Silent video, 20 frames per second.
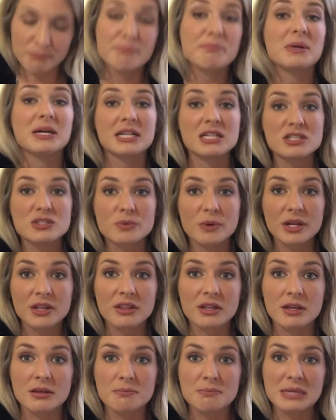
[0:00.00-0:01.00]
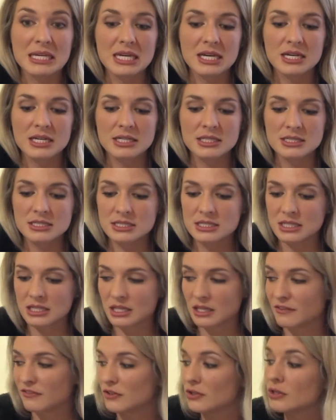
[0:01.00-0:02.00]
But it's worth it, because
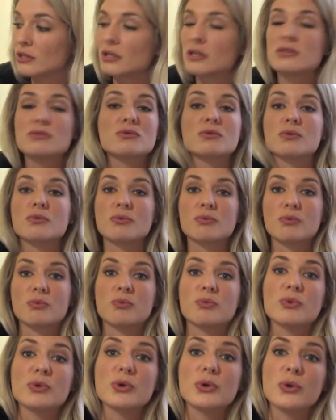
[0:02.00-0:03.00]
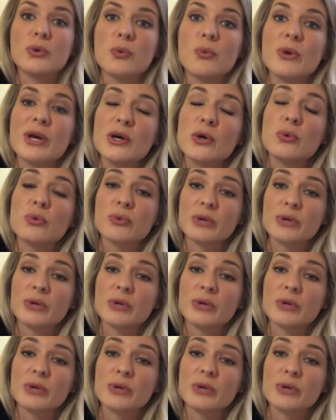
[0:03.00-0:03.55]
if you girls will